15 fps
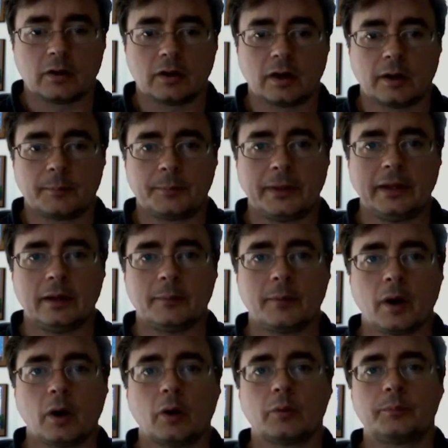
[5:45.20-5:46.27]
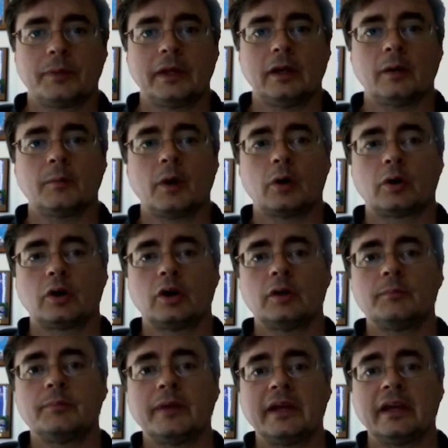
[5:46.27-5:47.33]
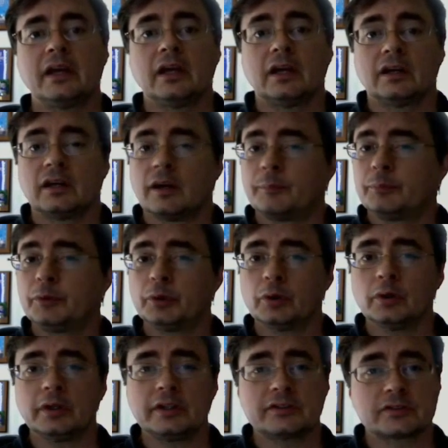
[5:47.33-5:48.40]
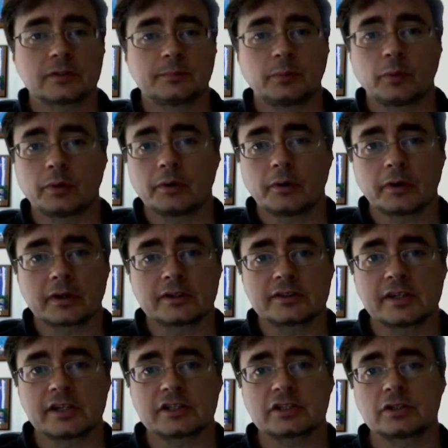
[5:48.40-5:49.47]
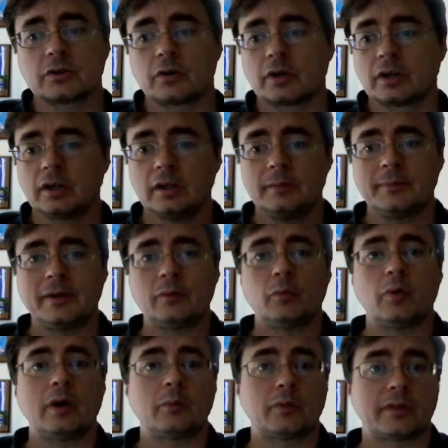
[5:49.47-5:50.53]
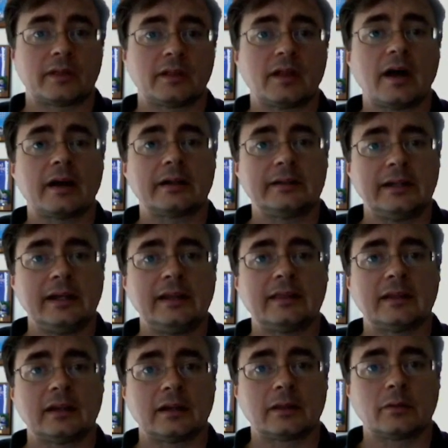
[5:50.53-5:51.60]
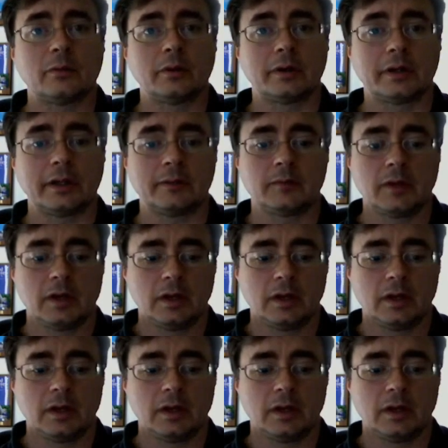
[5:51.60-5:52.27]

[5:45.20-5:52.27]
PMO. PMO could be a purely support organization, or it could be one with a lot of teeth and authority.